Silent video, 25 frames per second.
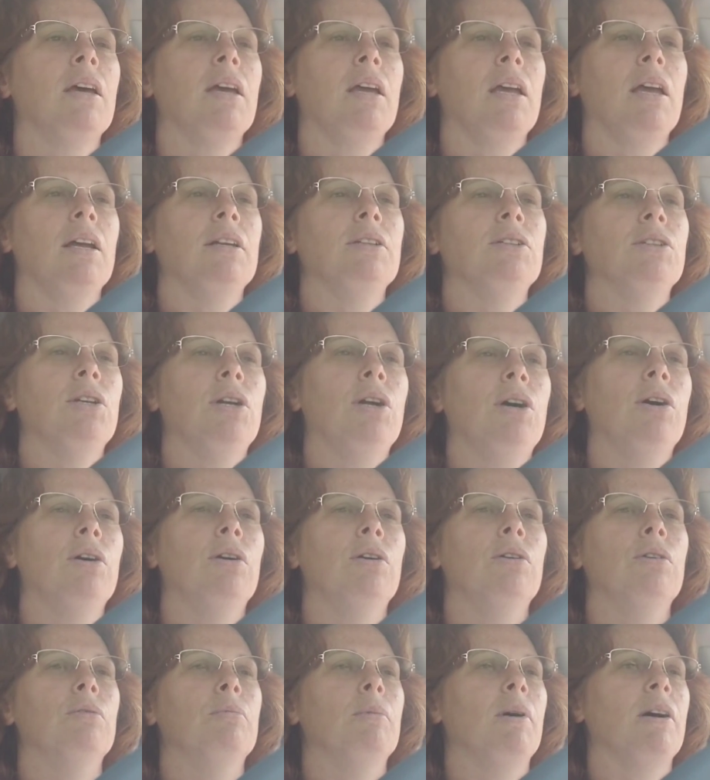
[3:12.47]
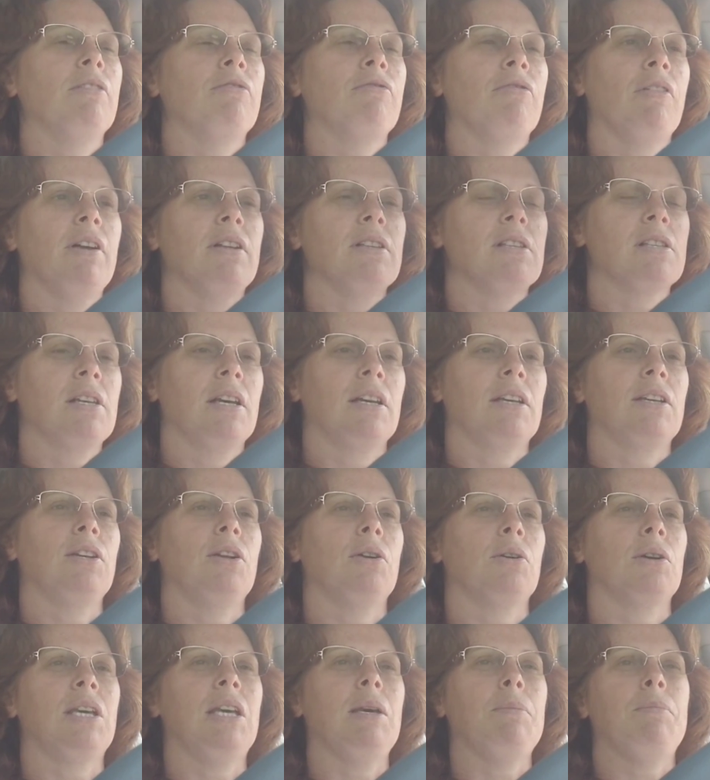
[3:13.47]
And, my friend's like,
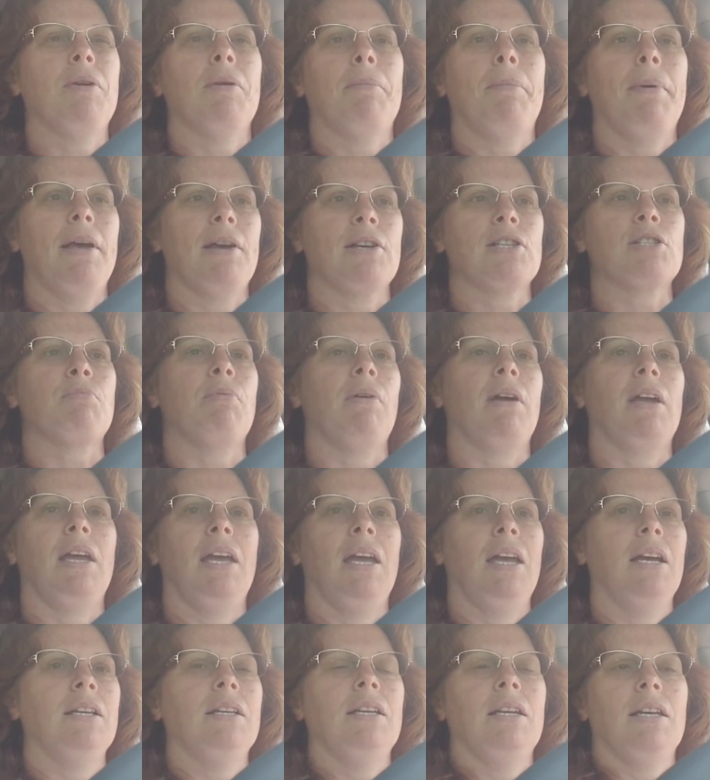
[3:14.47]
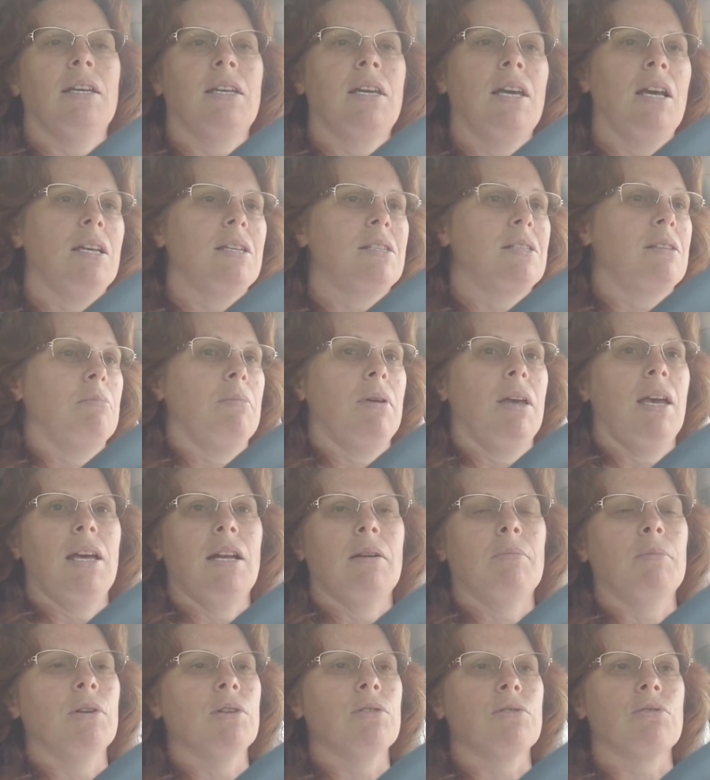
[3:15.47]
keep your bear spray handy in case some
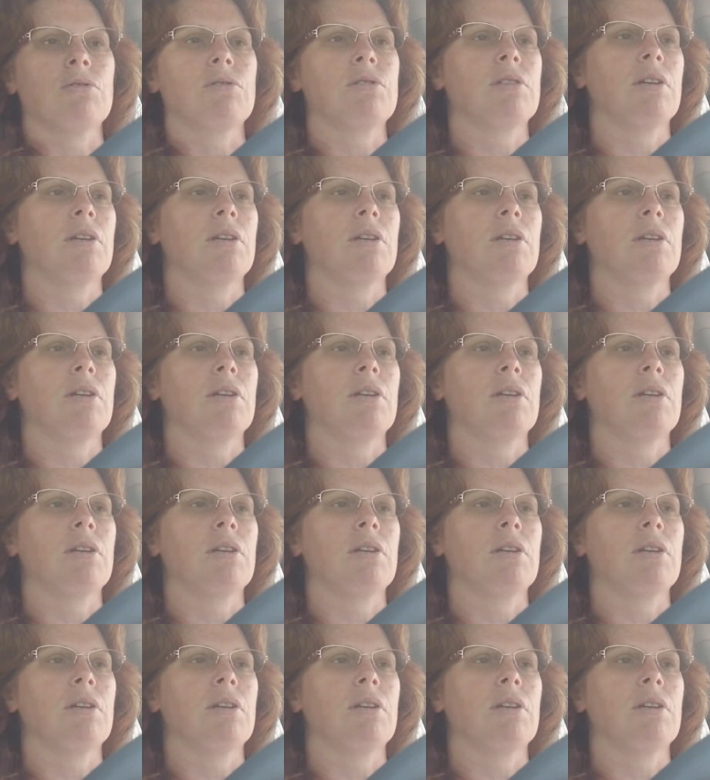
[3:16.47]
animals or